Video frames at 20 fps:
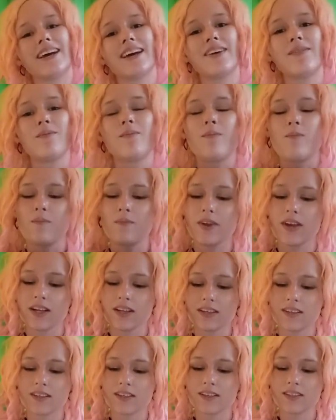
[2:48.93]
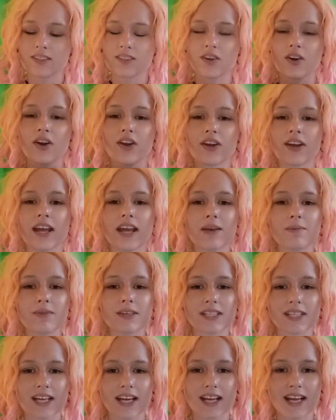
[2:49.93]
um, so her
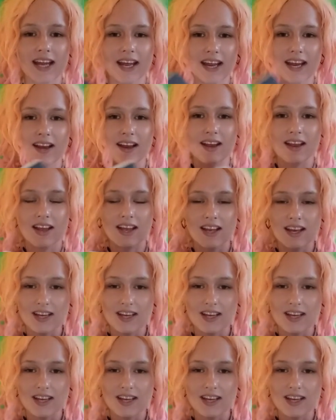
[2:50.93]
name is like El-